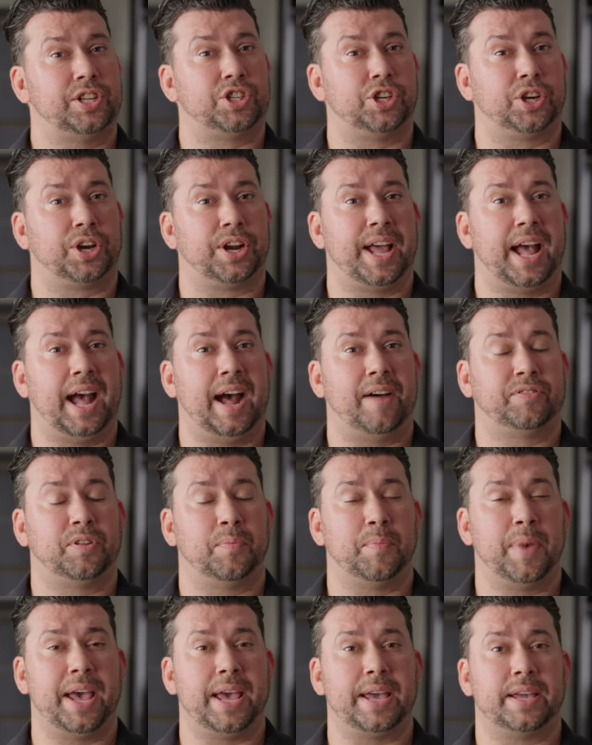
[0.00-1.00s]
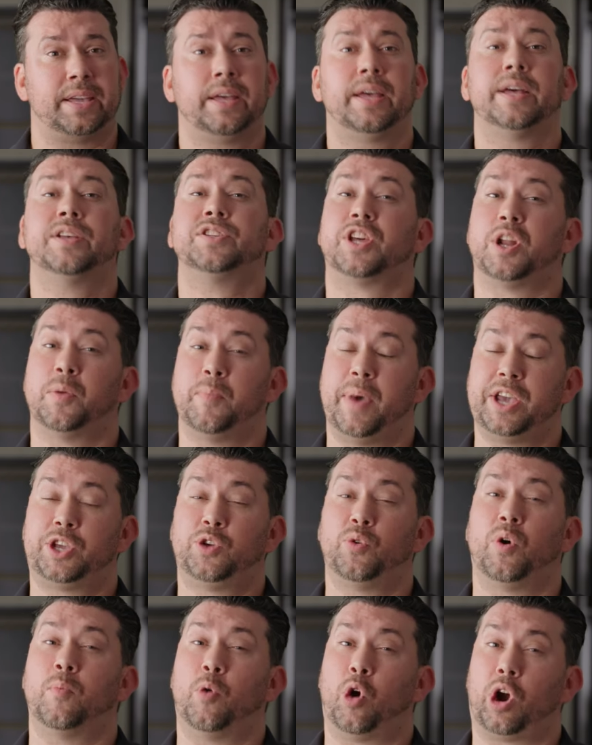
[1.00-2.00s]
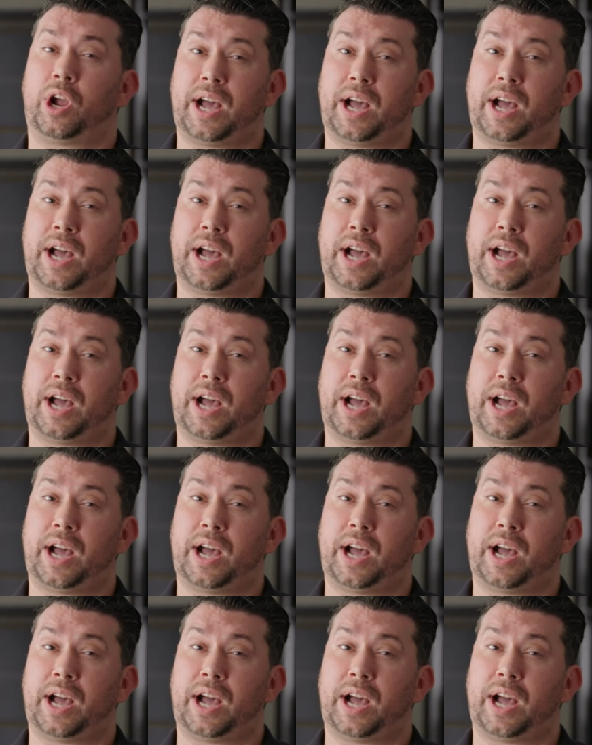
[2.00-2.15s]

that you're gonna have to make is gonna make you a more